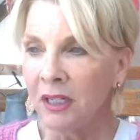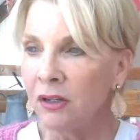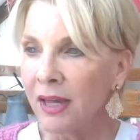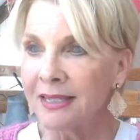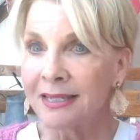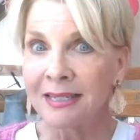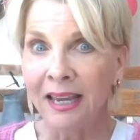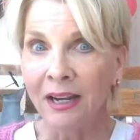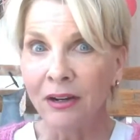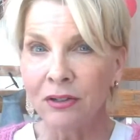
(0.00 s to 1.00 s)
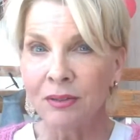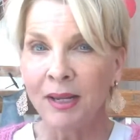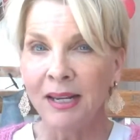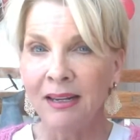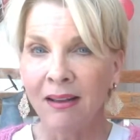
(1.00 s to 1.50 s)
know, that scares
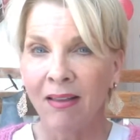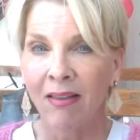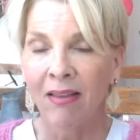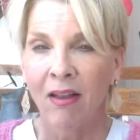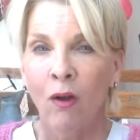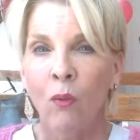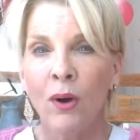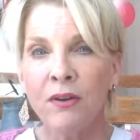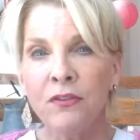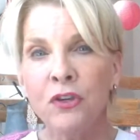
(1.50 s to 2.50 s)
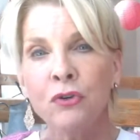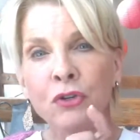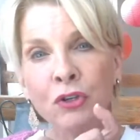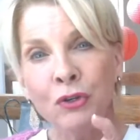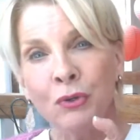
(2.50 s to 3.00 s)
me. What if you
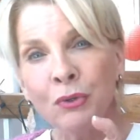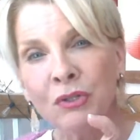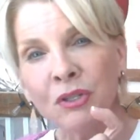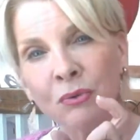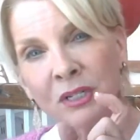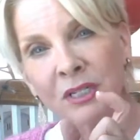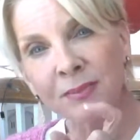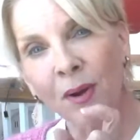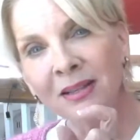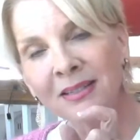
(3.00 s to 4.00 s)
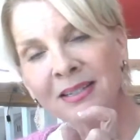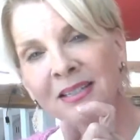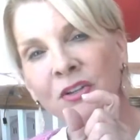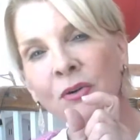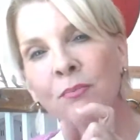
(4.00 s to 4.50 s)
use the responses
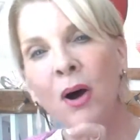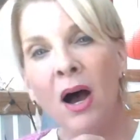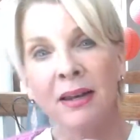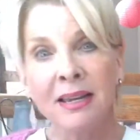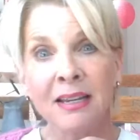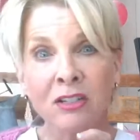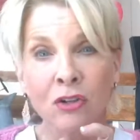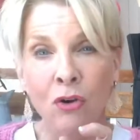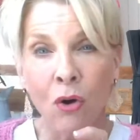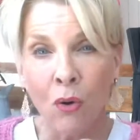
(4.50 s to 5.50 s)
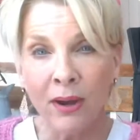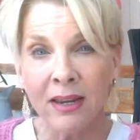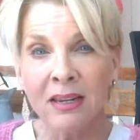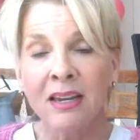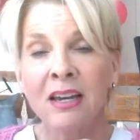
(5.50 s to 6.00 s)
that your body is
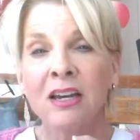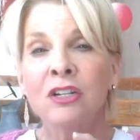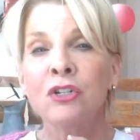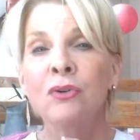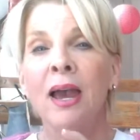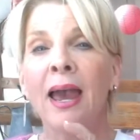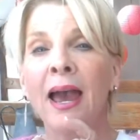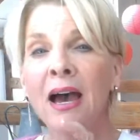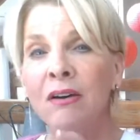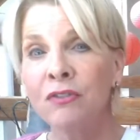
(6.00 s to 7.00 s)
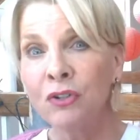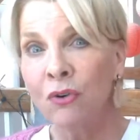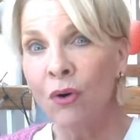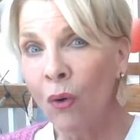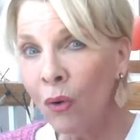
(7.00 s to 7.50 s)
going to have to
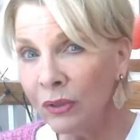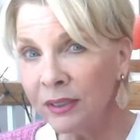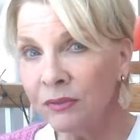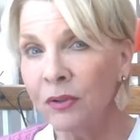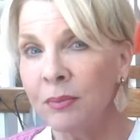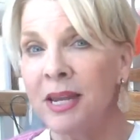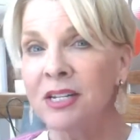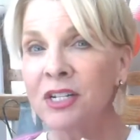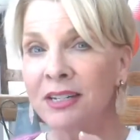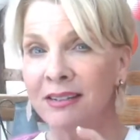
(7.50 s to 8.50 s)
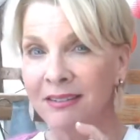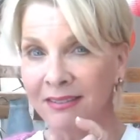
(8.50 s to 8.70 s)
old information,